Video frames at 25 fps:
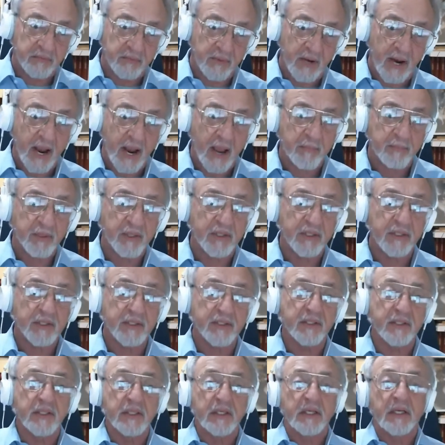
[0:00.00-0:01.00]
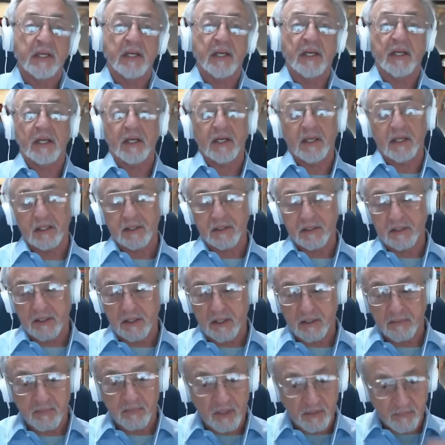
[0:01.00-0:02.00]
rapid and
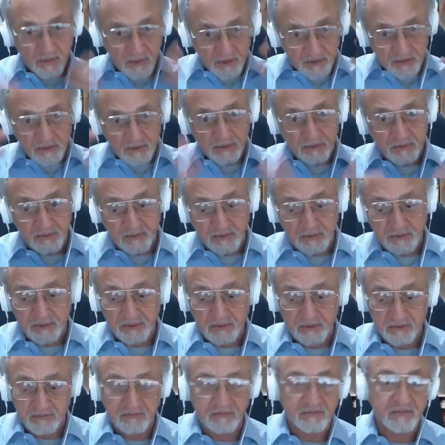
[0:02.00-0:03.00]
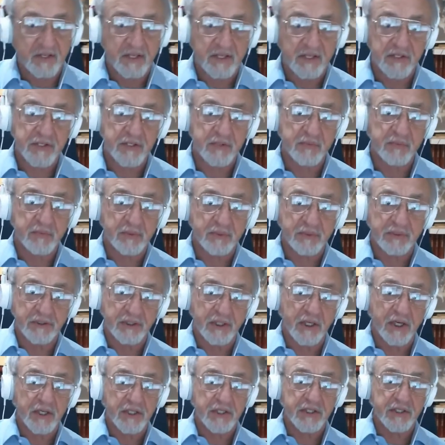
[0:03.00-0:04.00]
uh, maybe your your face will
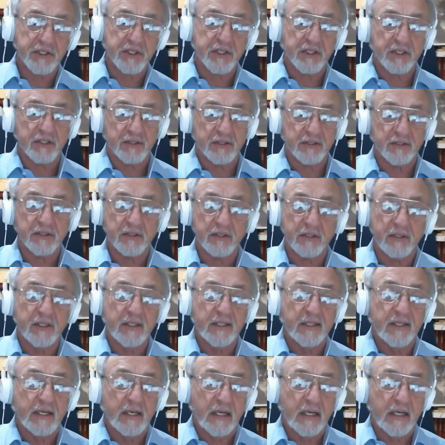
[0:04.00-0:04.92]
change color